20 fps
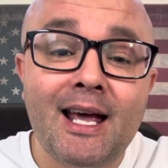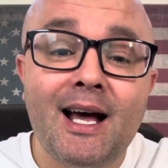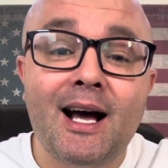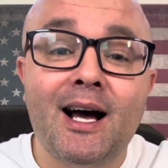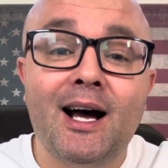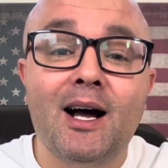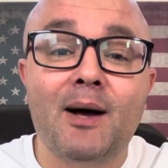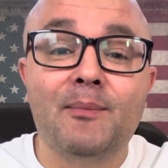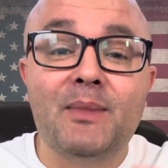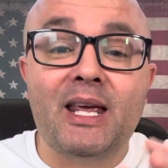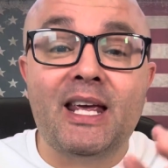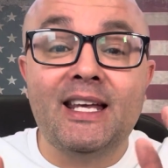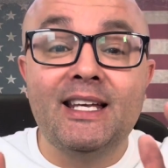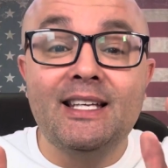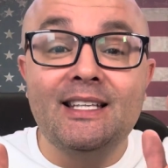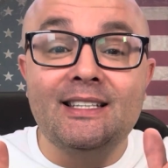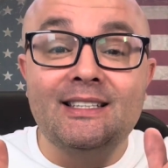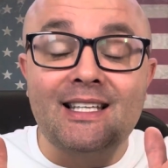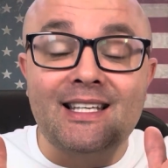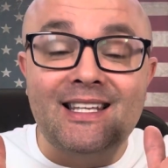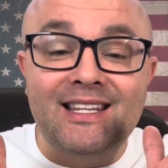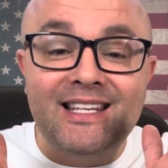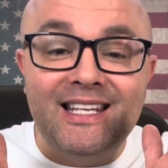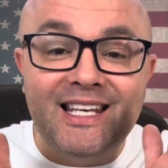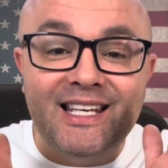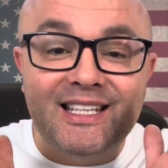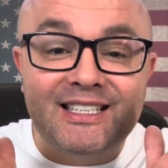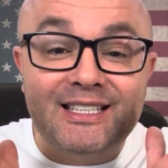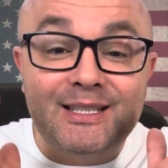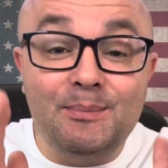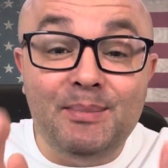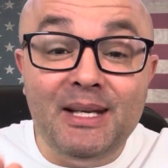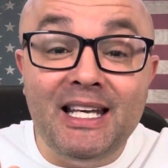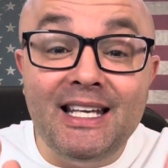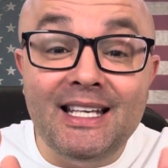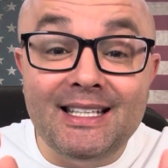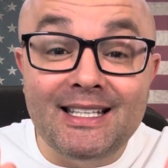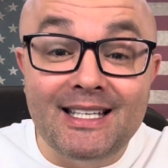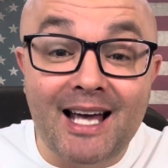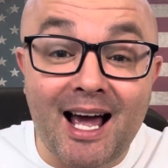um, is the
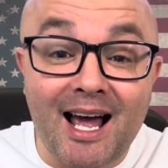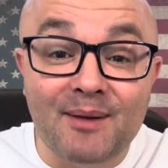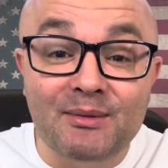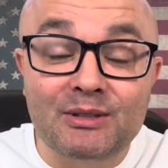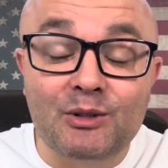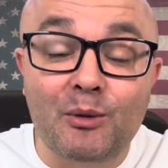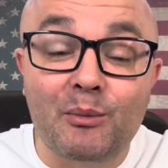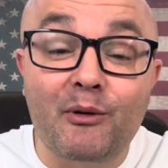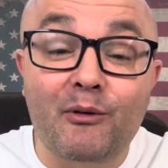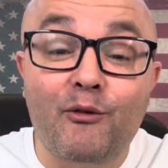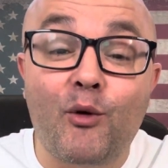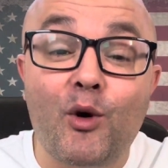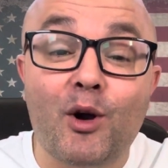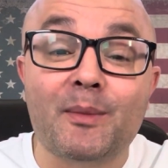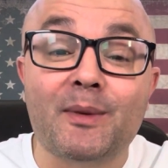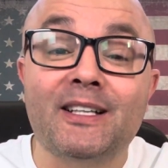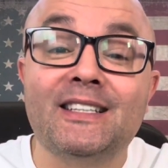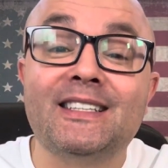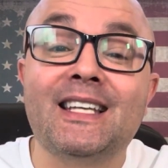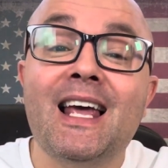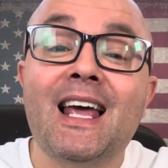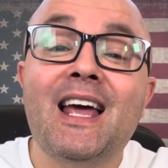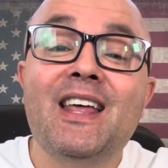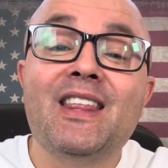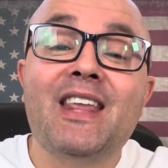speed time, so performance.